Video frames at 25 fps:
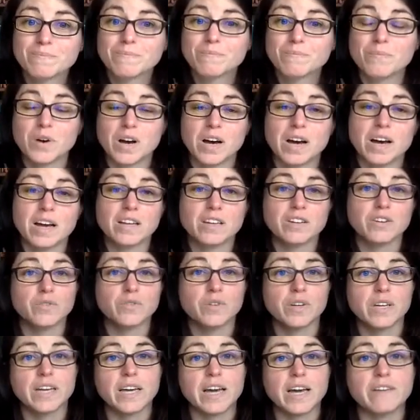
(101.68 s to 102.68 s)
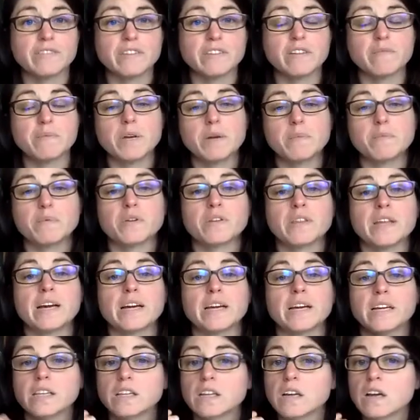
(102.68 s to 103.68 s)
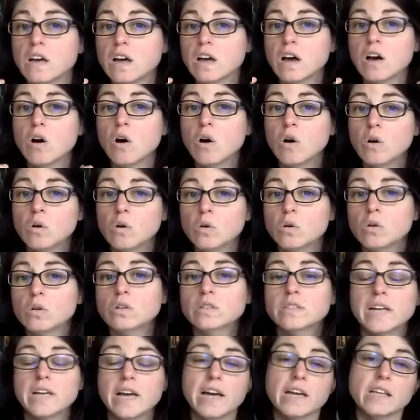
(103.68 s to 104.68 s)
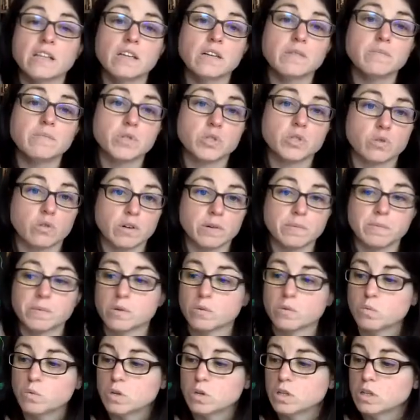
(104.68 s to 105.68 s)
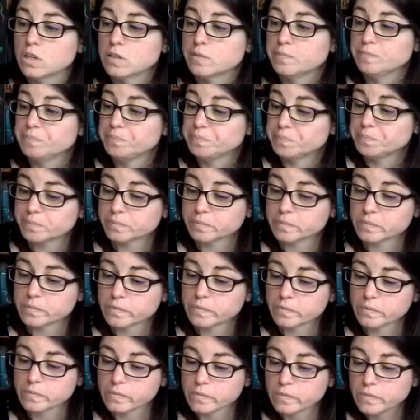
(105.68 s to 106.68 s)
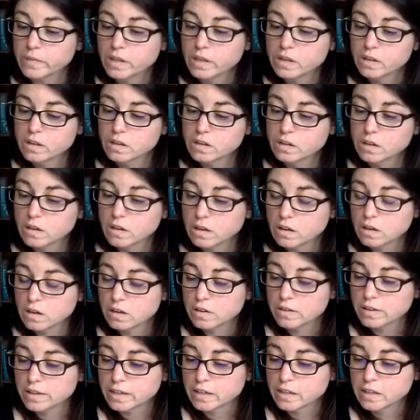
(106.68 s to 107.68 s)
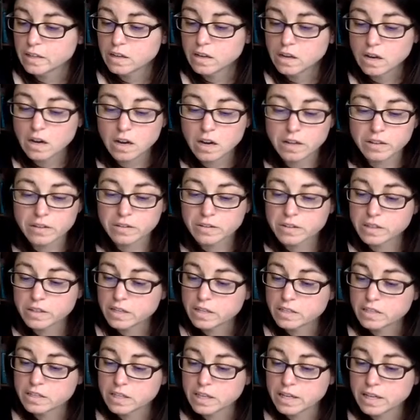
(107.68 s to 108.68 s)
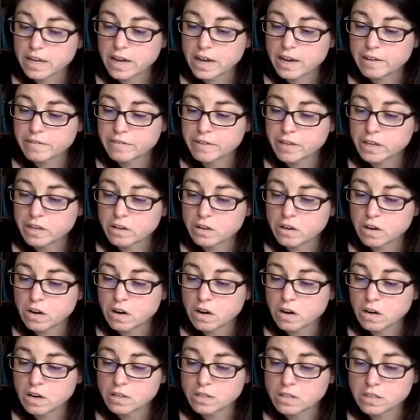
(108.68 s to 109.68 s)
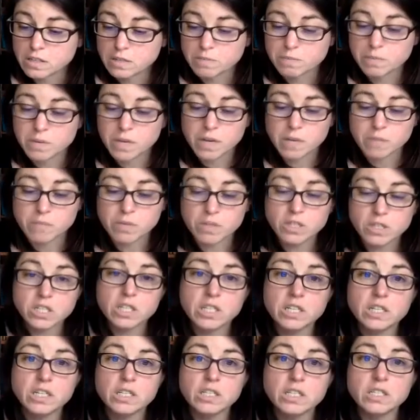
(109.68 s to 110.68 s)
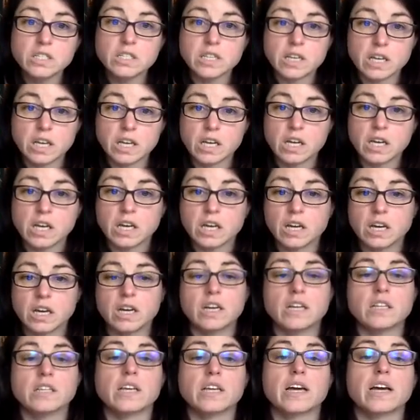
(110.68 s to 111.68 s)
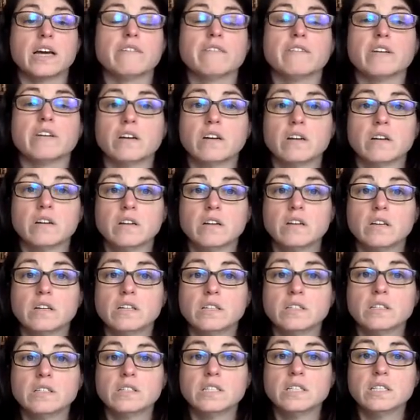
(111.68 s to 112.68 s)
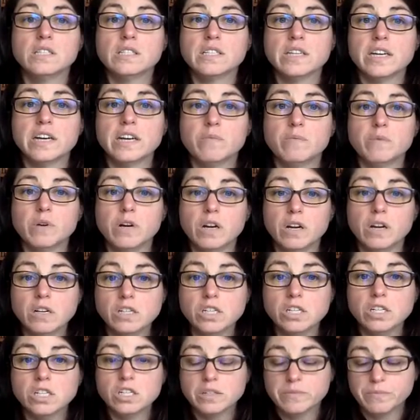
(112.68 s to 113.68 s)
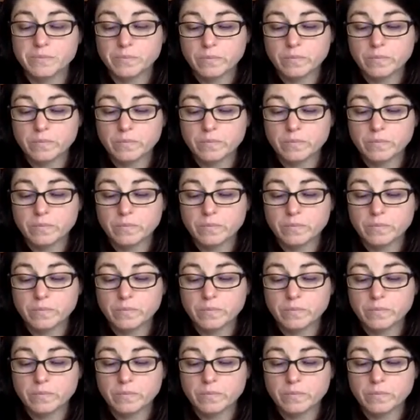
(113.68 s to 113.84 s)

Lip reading: but you really have to have paper that can hold and absorb the water. All right, other things that I have here are some paint brushes, and I have a detail brush,